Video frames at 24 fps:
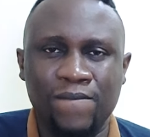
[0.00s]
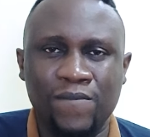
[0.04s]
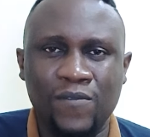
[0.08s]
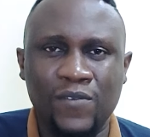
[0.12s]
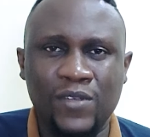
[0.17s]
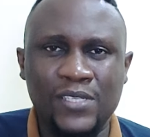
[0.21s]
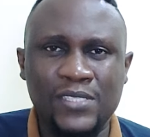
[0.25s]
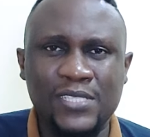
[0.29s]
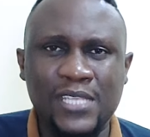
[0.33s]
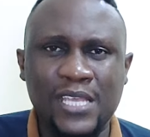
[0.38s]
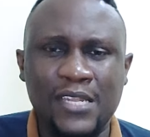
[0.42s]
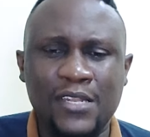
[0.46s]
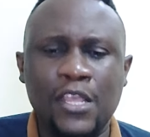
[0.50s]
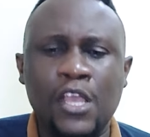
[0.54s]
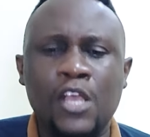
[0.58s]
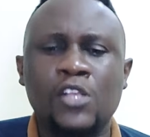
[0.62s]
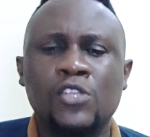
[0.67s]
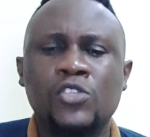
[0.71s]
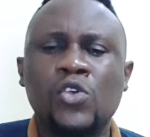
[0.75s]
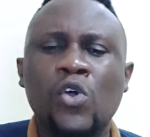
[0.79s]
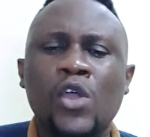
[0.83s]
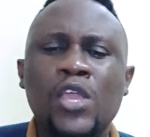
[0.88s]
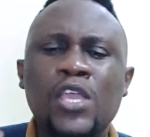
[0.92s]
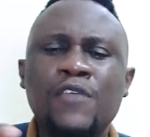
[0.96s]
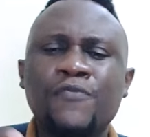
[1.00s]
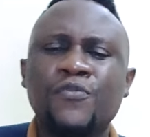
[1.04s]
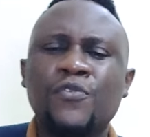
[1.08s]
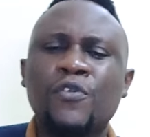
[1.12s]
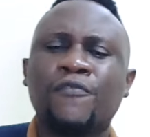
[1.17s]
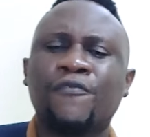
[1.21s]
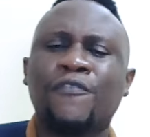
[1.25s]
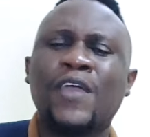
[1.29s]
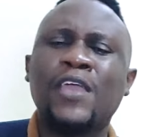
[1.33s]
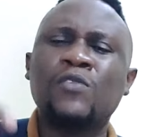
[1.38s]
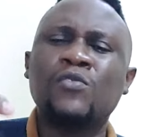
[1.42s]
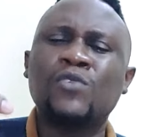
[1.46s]
Understand? So if you
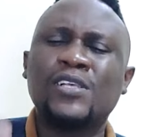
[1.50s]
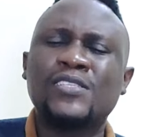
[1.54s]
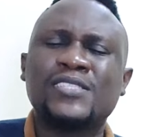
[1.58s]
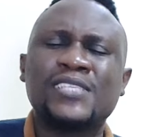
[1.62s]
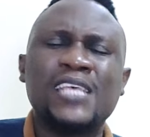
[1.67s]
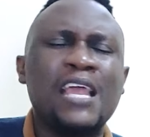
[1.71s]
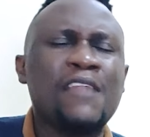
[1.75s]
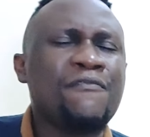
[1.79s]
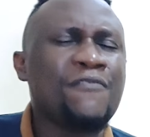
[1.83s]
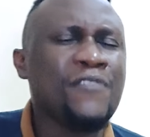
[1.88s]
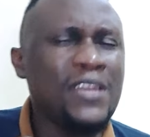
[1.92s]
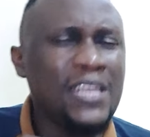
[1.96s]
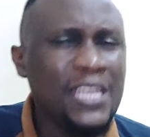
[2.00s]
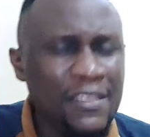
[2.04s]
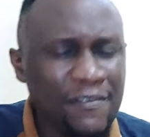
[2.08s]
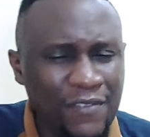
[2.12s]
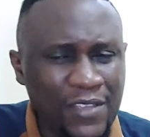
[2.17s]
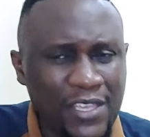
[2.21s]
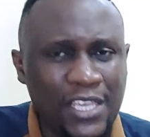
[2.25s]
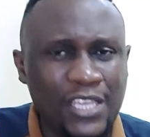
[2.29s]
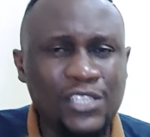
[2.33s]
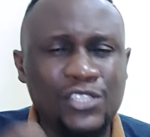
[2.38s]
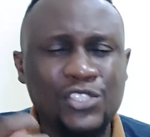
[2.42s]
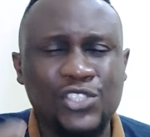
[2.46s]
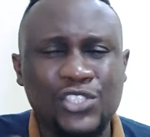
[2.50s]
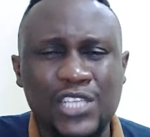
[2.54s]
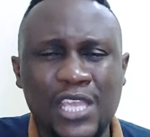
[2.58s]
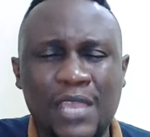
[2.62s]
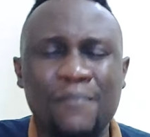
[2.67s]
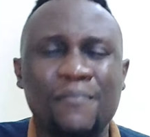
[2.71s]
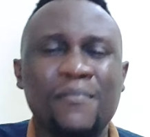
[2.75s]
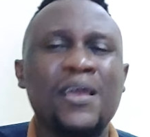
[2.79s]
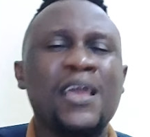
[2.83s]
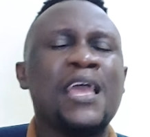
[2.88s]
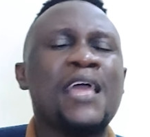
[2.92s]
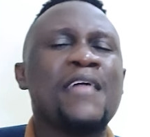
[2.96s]
find yourself living in
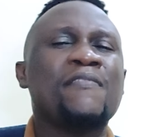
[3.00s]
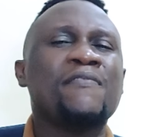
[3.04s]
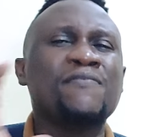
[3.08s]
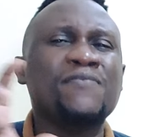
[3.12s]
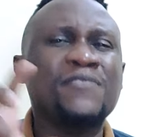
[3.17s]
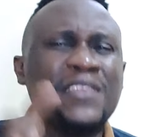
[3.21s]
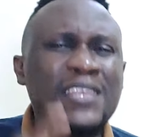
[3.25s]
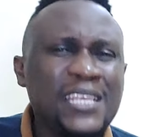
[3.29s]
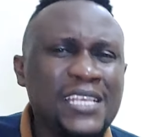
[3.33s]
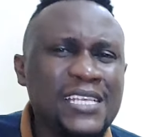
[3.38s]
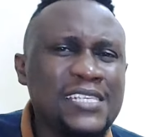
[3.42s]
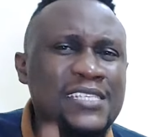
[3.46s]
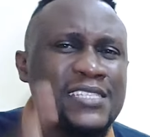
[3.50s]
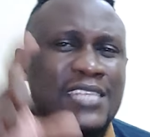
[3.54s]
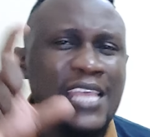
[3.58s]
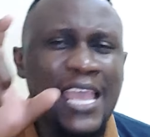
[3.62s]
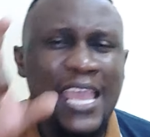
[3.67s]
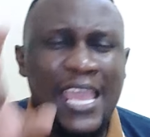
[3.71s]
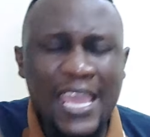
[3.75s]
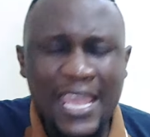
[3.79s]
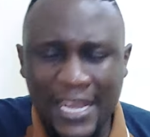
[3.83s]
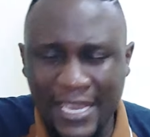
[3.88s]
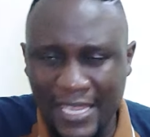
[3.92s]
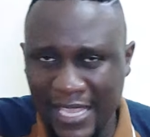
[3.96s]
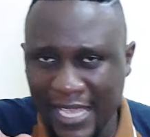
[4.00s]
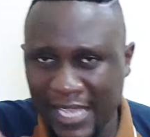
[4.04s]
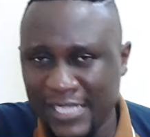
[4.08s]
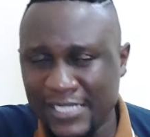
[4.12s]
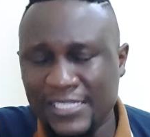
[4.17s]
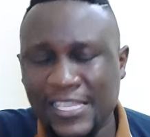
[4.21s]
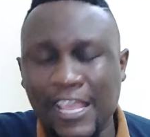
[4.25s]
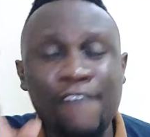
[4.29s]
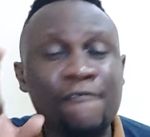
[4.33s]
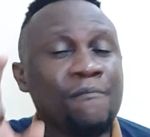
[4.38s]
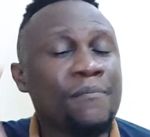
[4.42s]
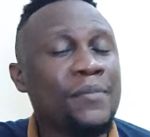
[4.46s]
shame, these areas
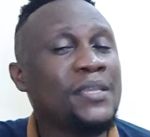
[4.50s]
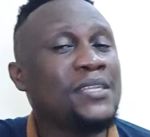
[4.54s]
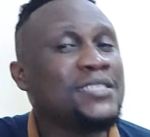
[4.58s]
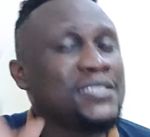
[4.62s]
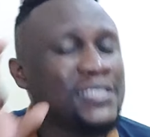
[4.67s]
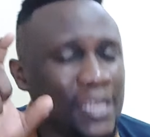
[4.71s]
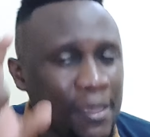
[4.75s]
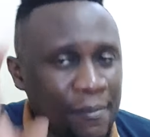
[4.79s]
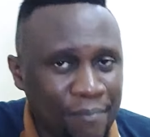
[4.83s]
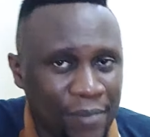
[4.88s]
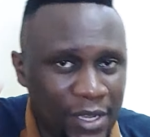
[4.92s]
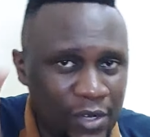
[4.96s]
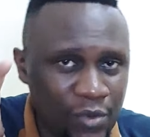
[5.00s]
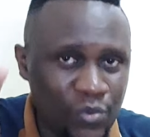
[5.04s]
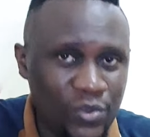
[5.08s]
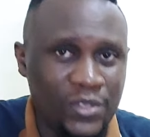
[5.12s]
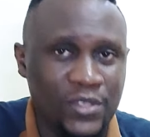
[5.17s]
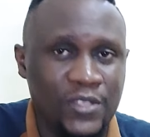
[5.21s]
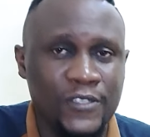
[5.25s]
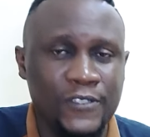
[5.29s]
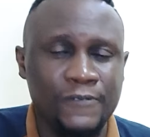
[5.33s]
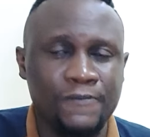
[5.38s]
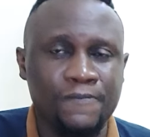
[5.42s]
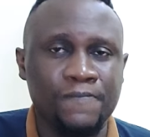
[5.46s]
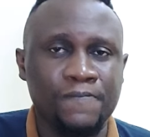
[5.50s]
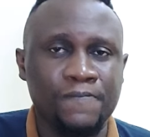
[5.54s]
have been tampered with.